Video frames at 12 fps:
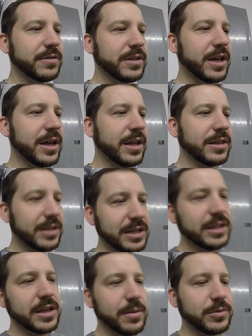
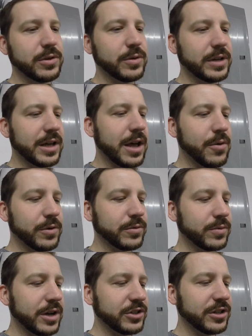leading up to it, I don't want to
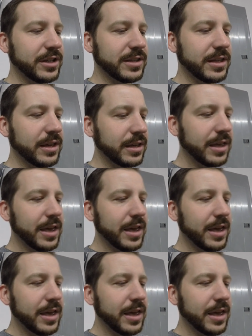rush anything.